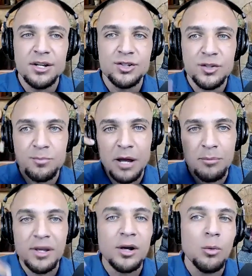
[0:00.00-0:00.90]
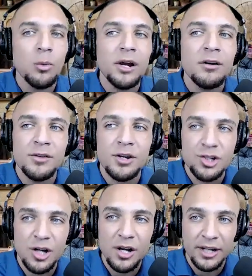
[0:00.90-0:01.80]
just by being aware of your
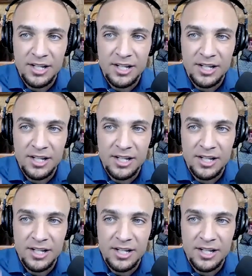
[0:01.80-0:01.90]
junk.